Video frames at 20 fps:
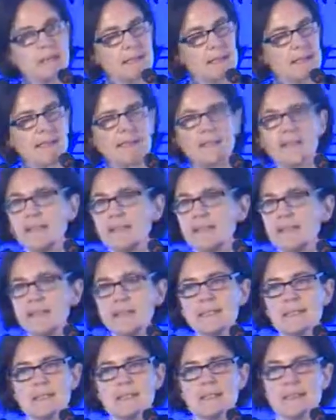Again, in
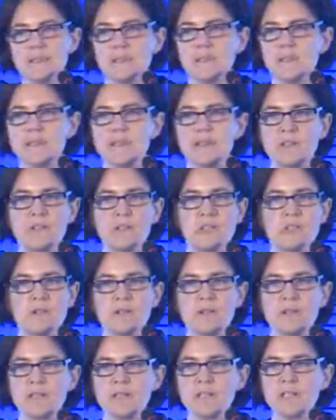India, technology is
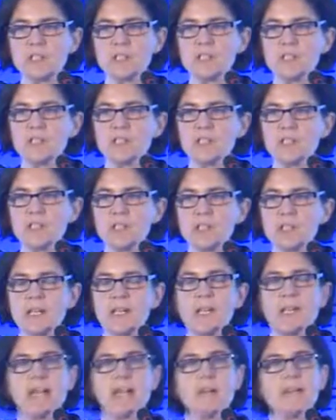driving change,
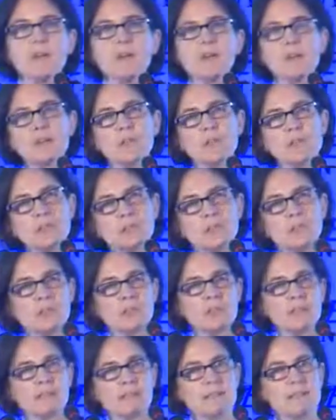and there are huge
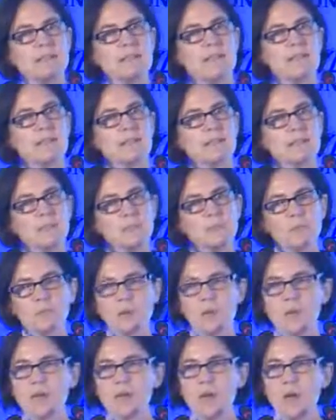in India
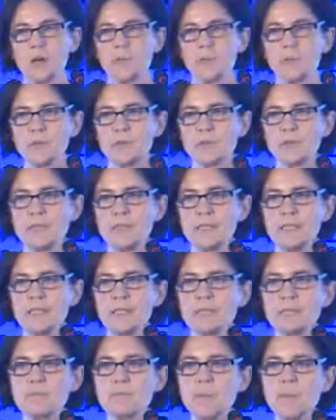leapfrog
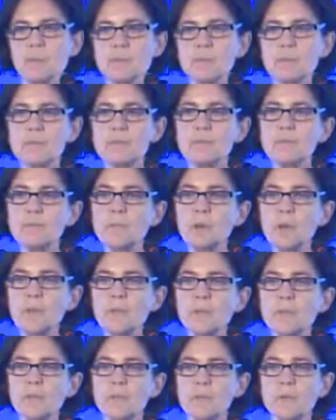opportunities, both
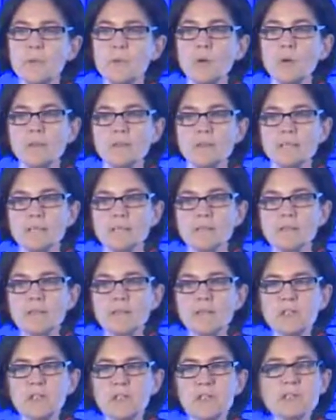for mobile
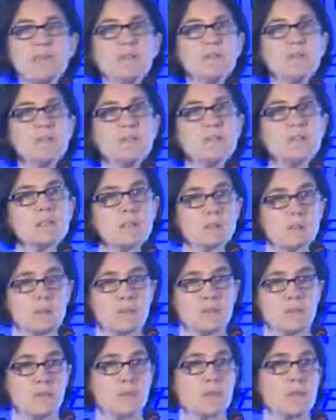technologies and new
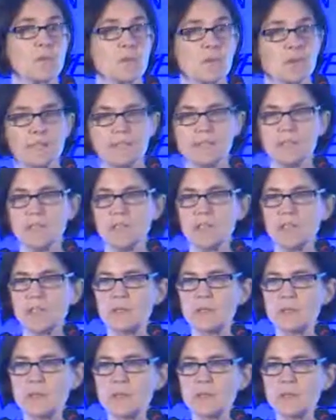service orientation
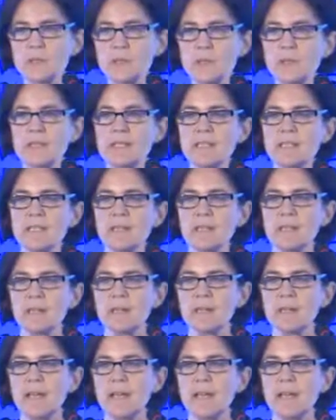in particular.